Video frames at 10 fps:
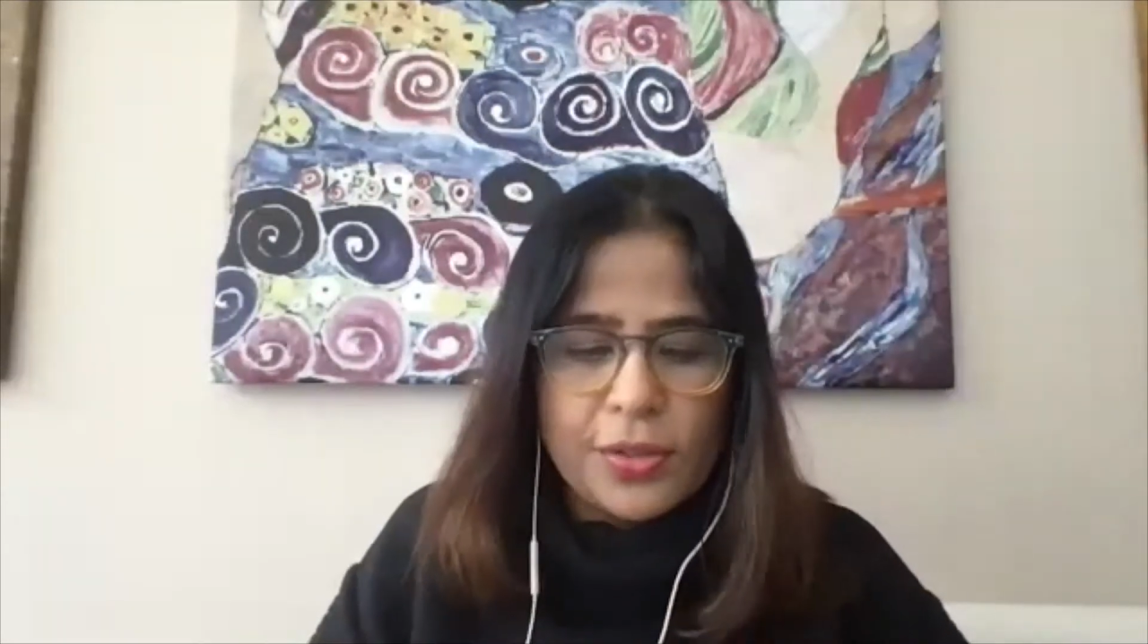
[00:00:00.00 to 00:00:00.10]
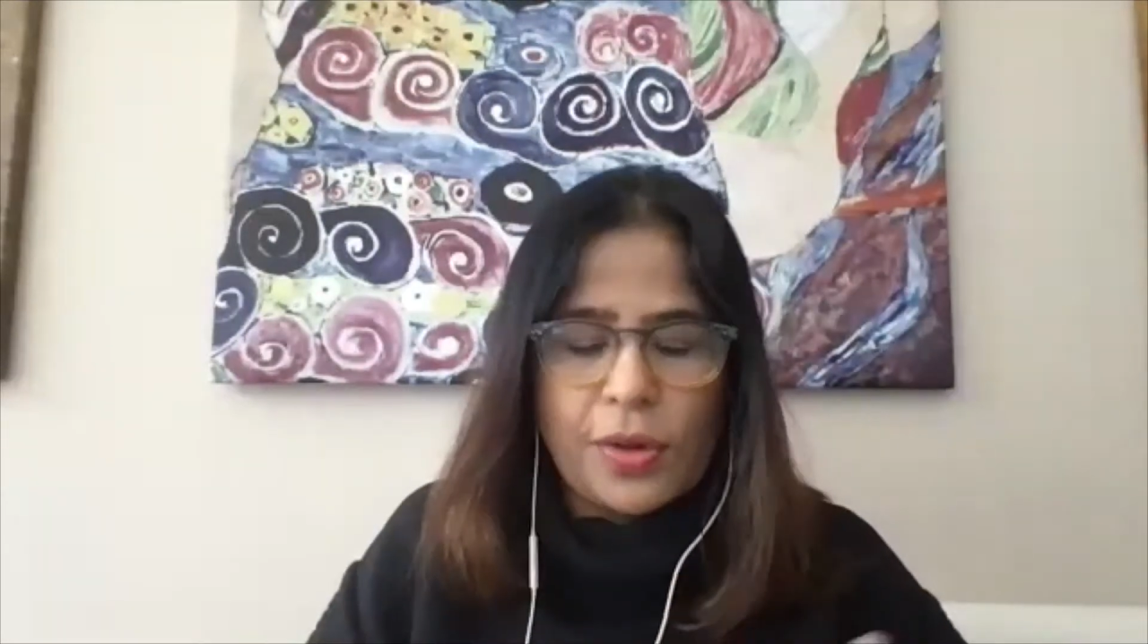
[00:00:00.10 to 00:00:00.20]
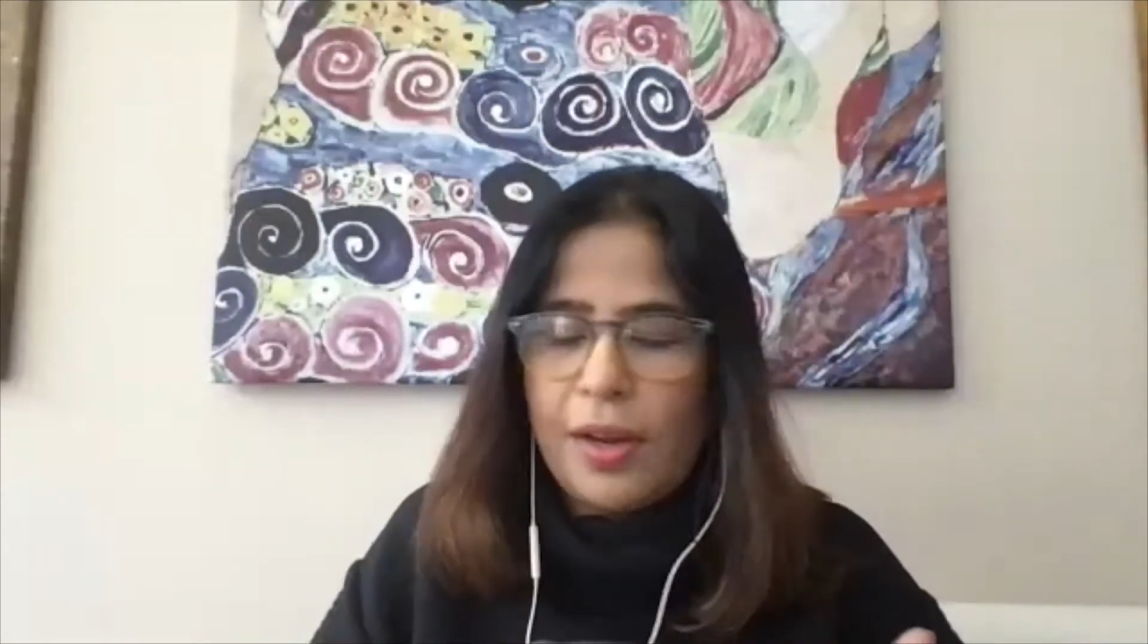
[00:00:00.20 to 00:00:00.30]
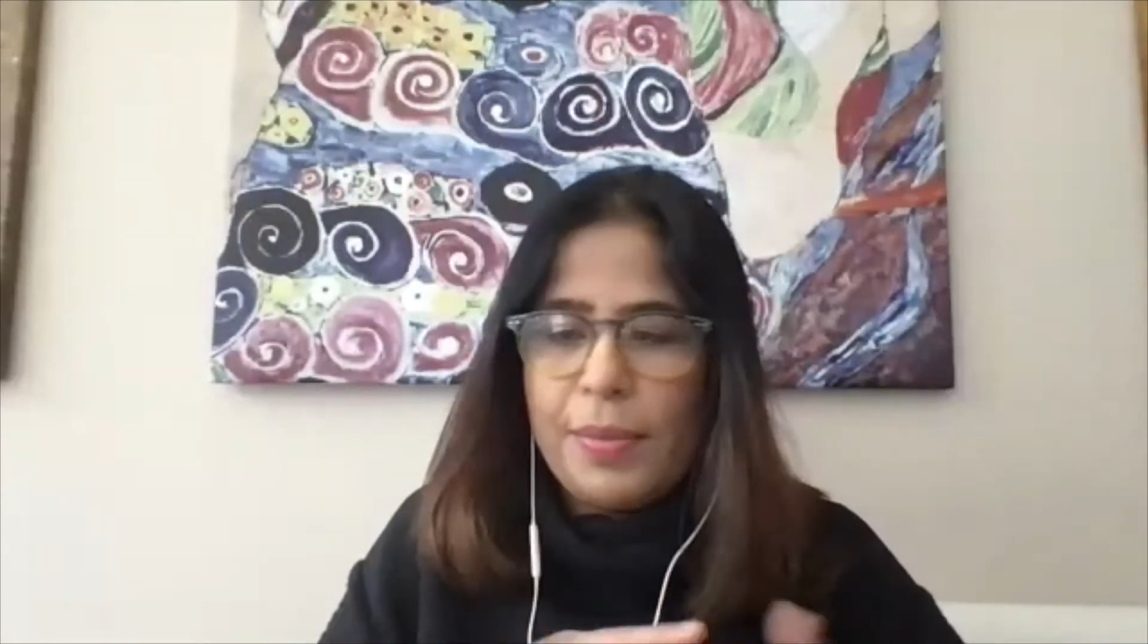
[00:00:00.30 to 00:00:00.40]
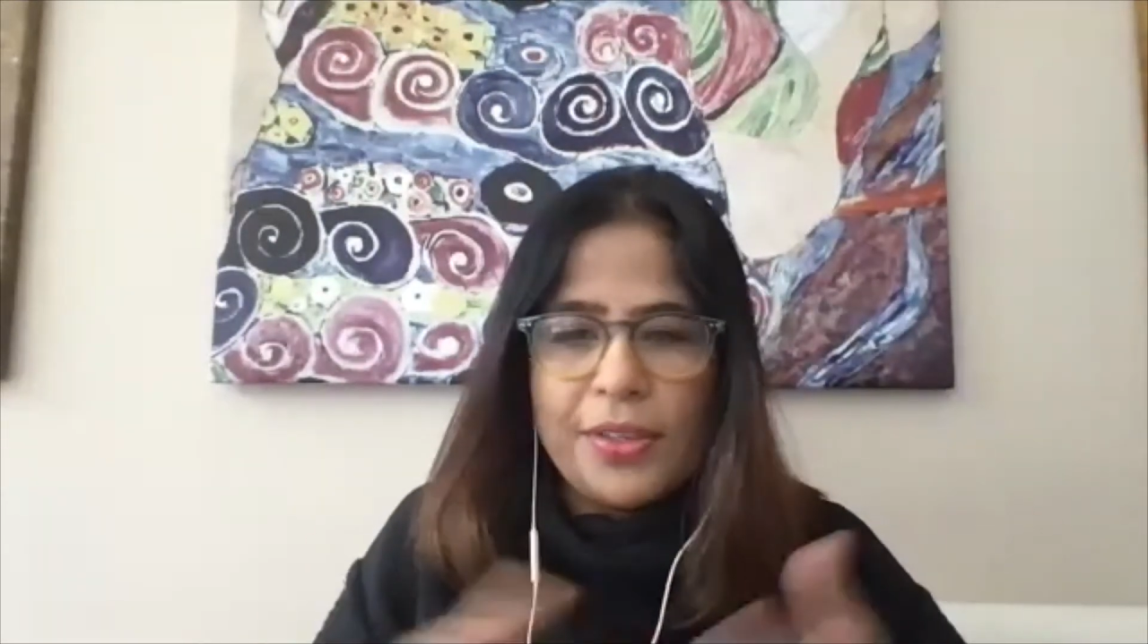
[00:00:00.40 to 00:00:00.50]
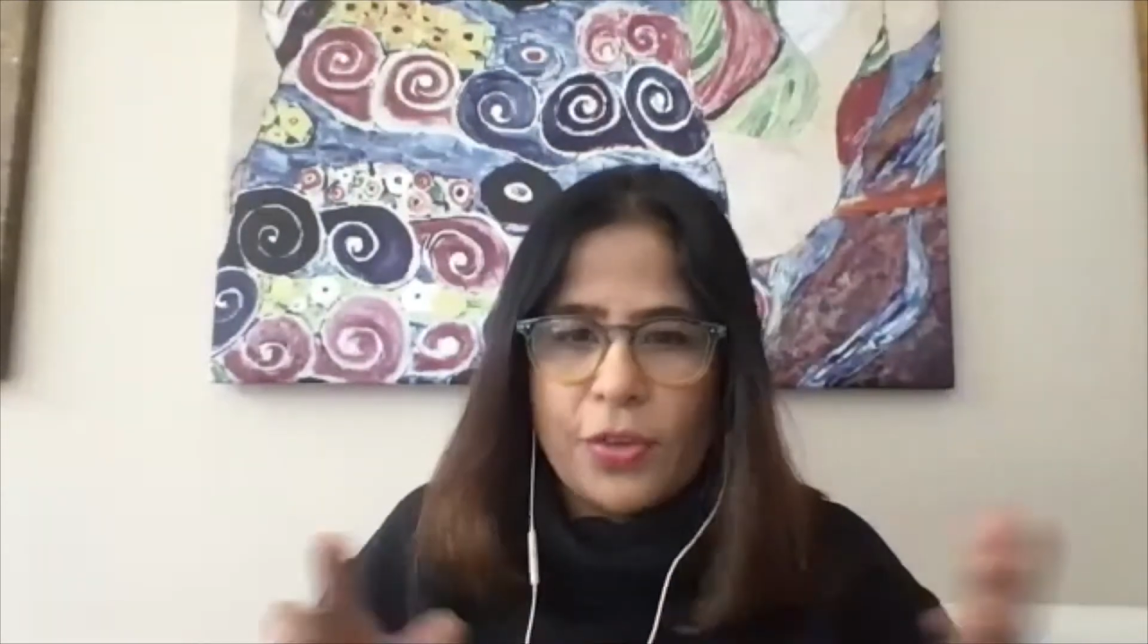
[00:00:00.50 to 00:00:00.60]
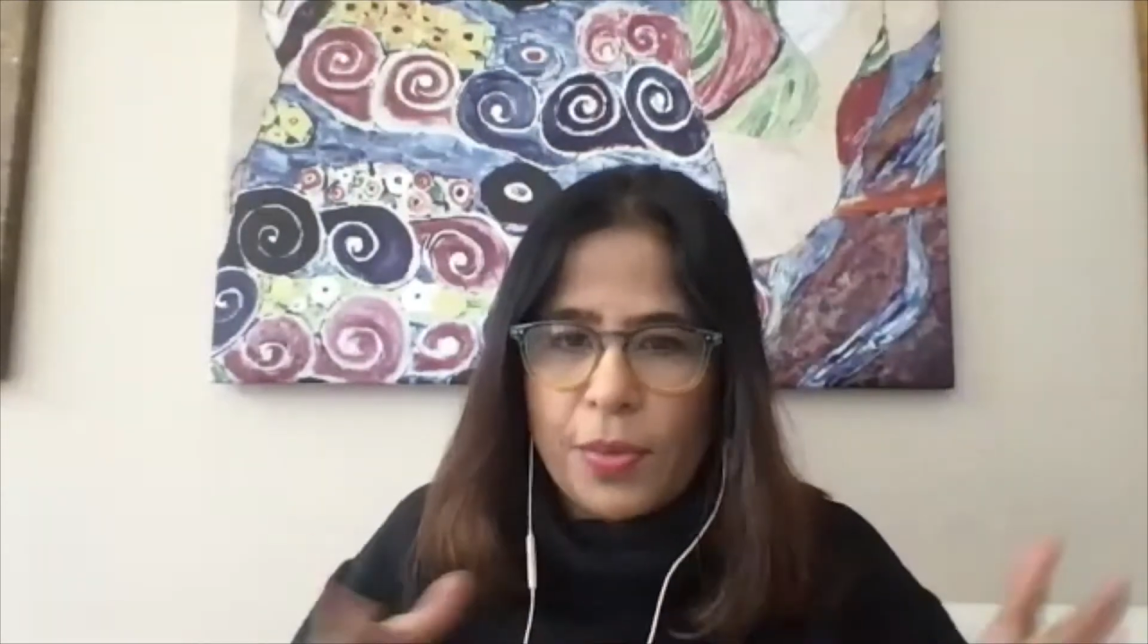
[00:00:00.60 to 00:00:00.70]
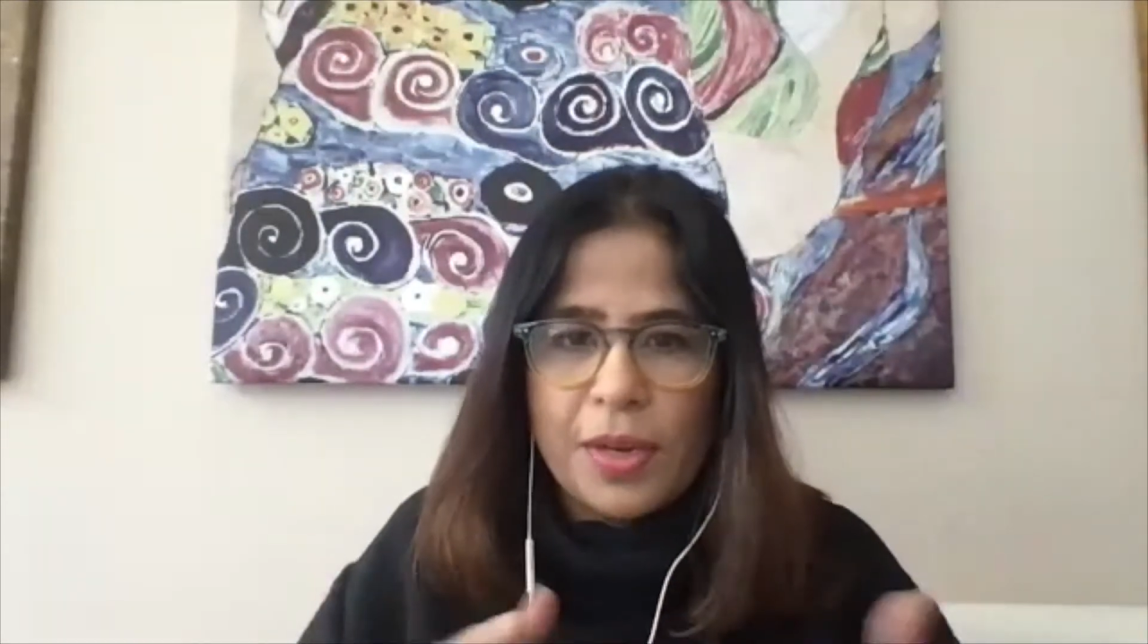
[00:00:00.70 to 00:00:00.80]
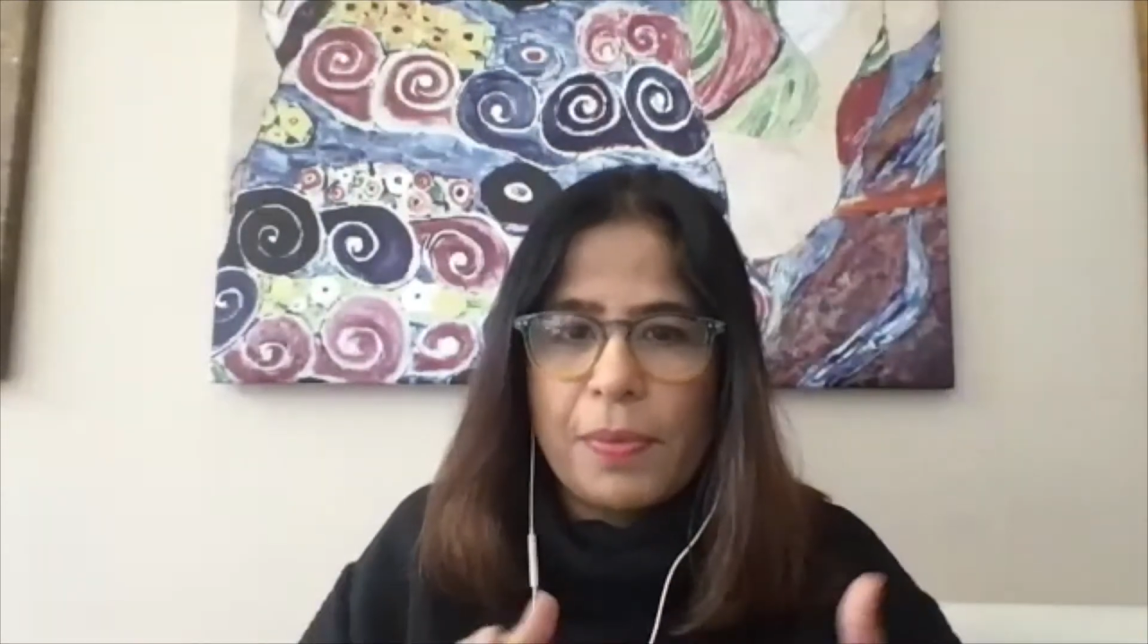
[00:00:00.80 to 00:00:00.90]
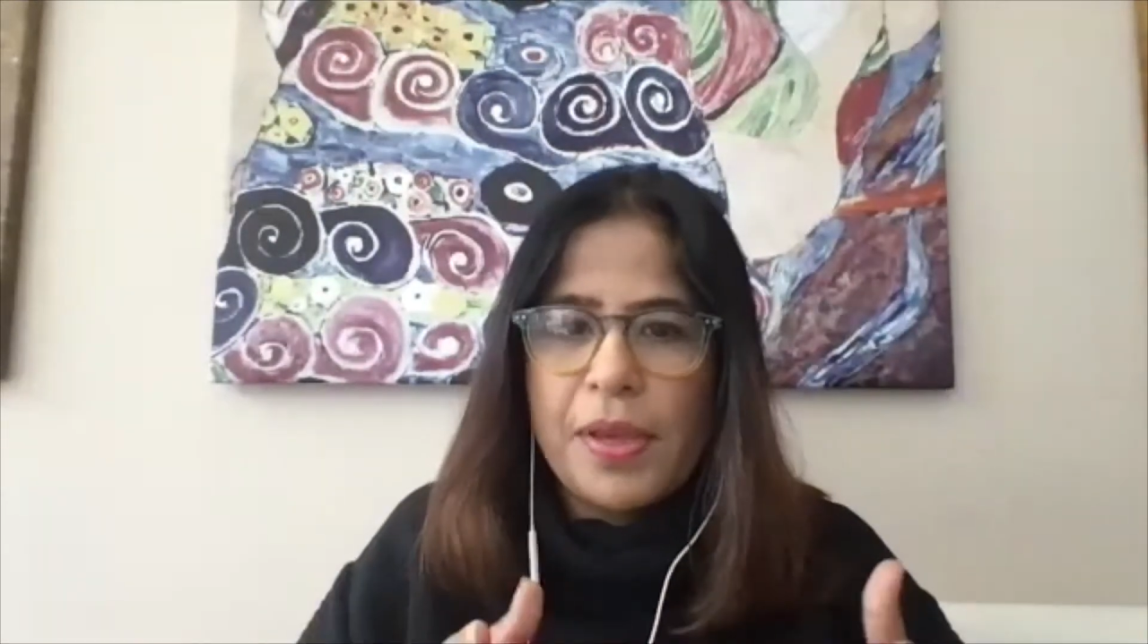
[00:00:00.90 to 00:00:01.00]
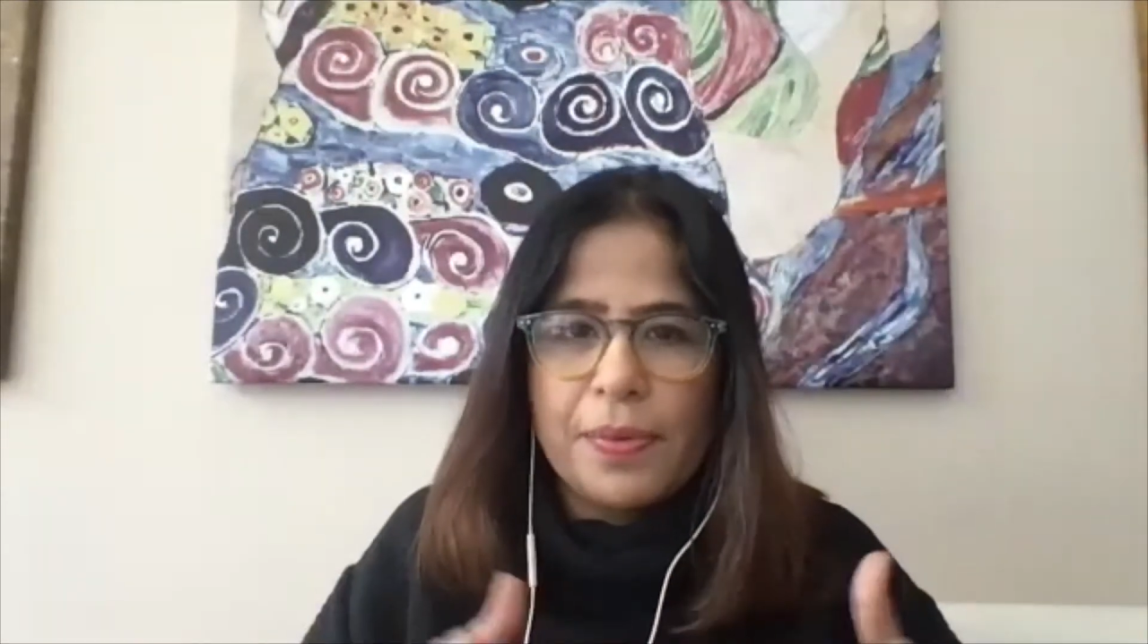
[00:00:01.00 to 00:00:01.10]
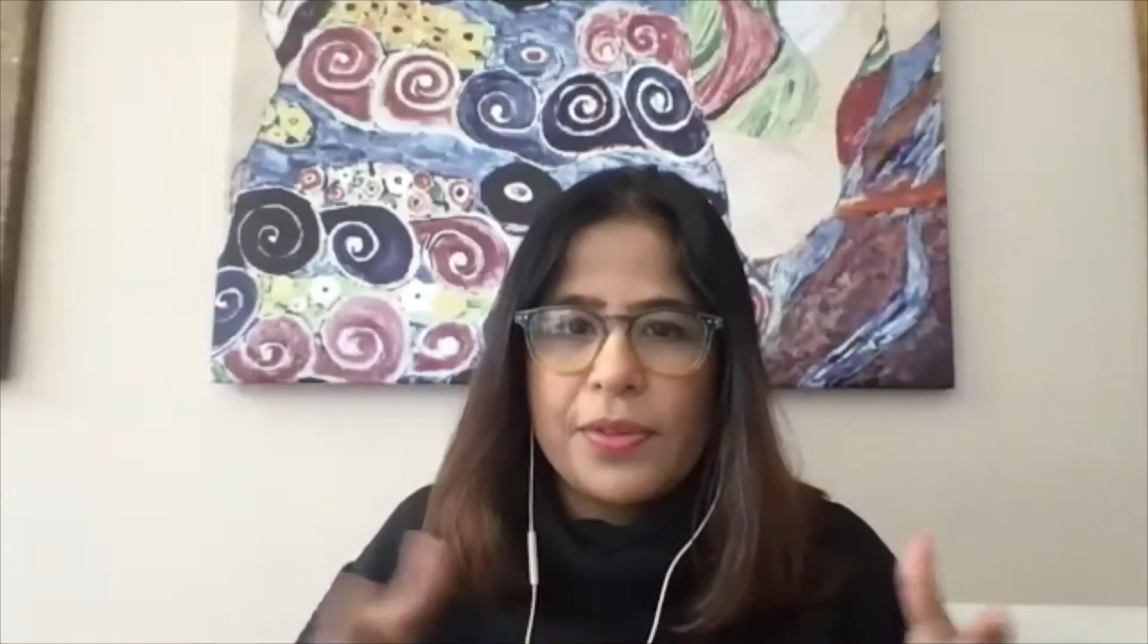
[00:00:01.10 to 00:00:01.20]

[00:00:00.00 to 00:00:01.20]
you can't meet so many people,